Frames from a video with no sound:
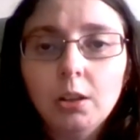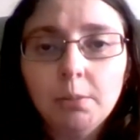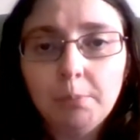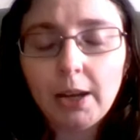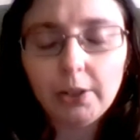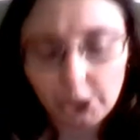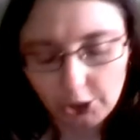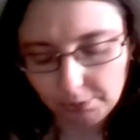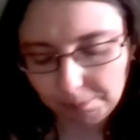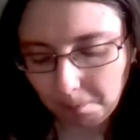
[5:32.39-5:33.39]
the
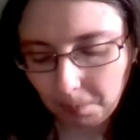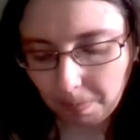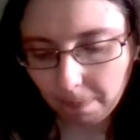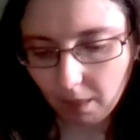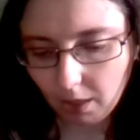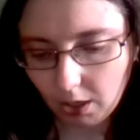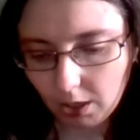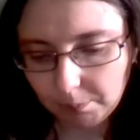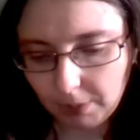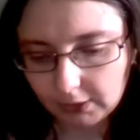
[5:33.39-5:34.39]
marriage.
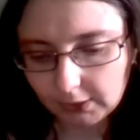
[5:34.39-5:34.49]
But